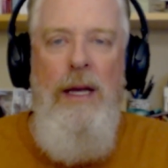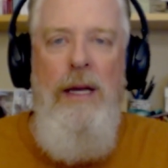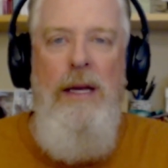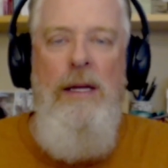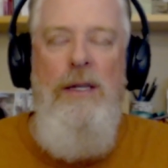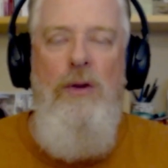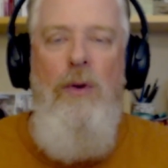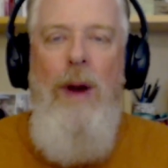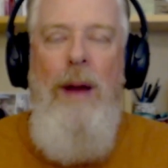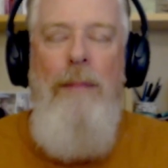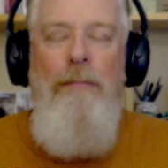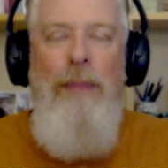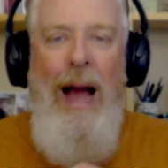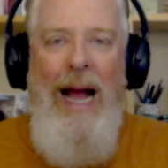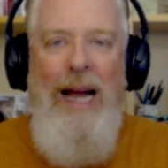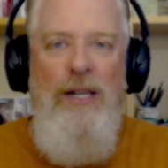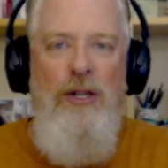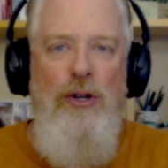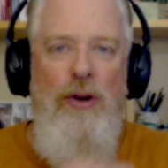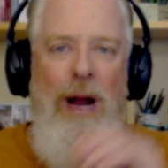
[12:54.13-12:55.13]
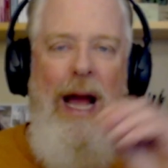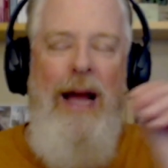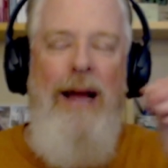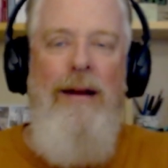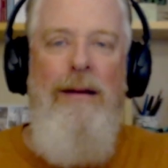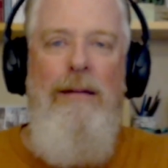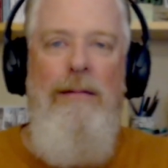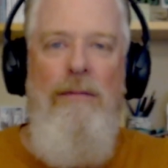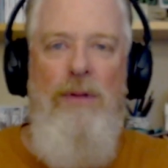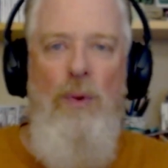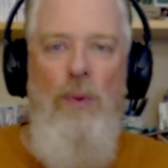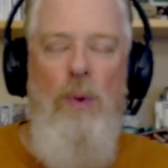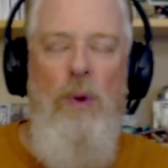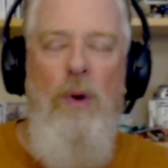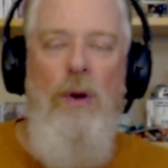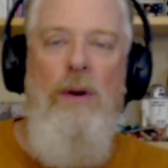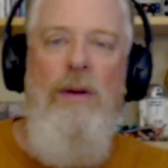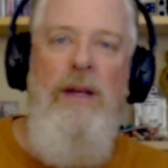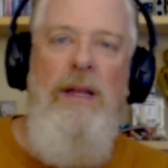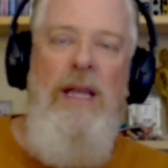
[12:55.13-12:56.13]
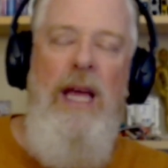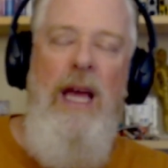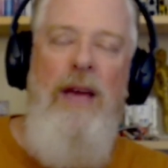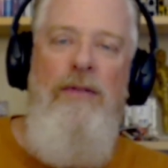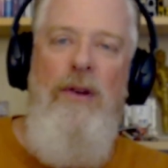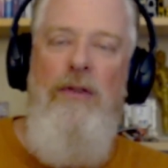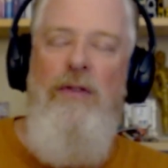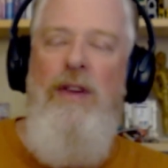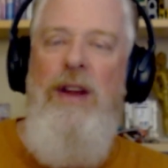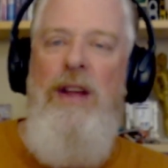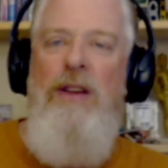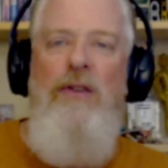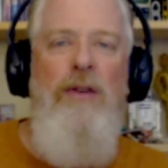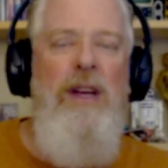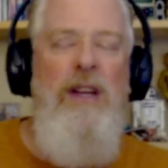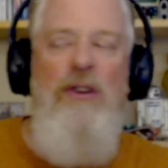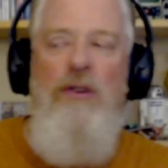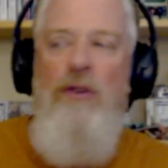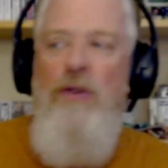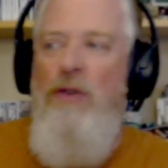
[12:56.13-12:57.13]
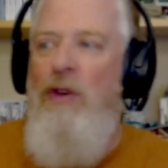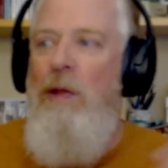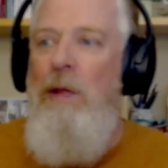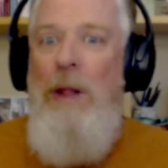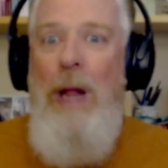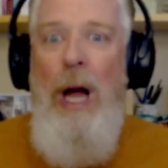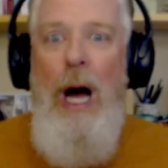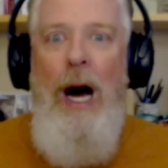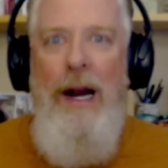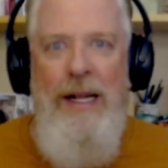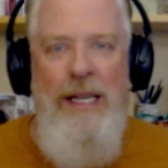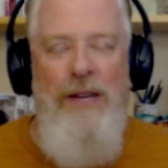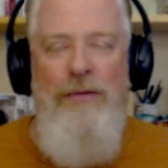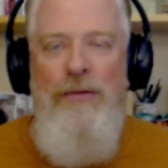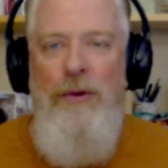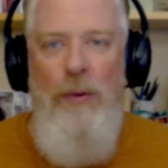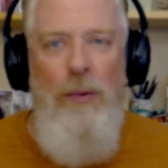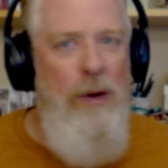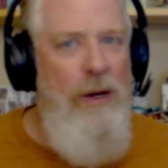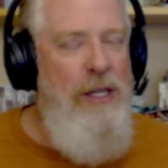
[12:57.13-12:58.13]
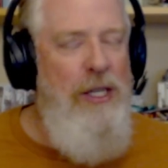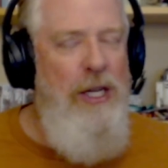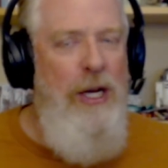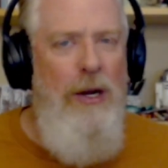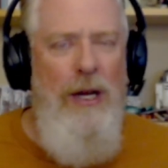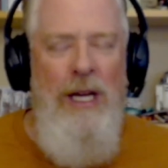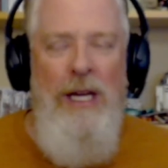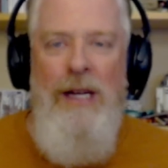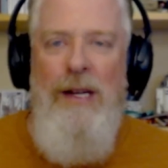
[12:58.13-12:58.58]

So I backtrack the word that they've used. And you can use a lot of different words here.